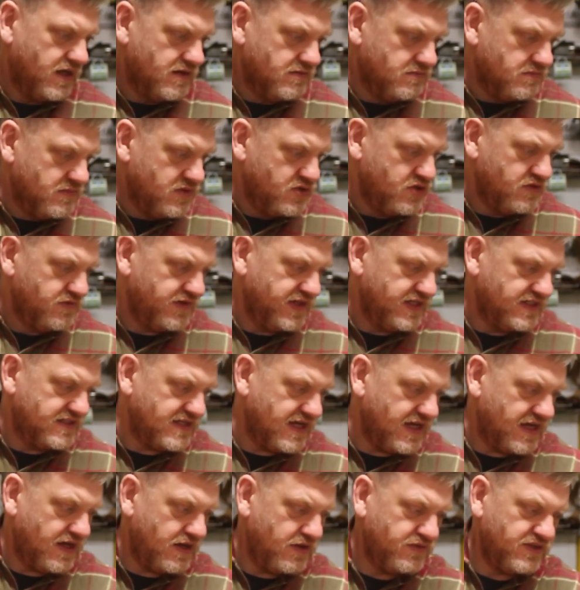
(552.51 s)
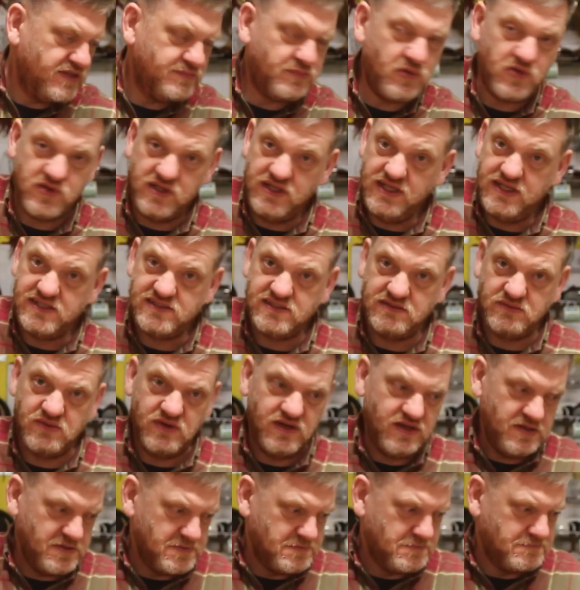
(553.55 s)
Moving down the body, as it
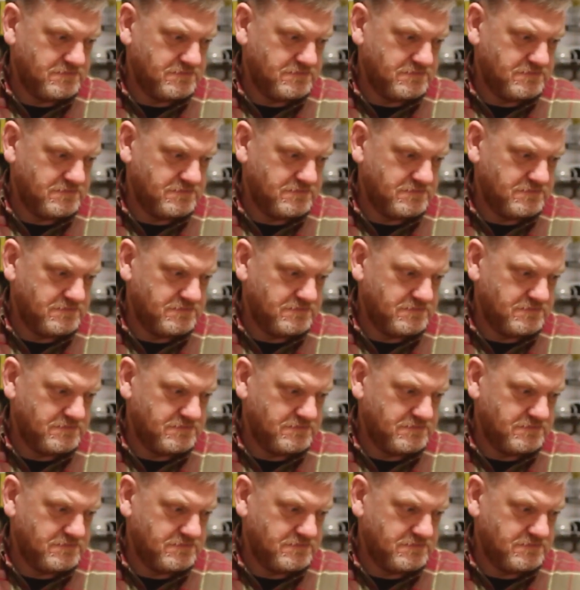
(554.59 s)
were.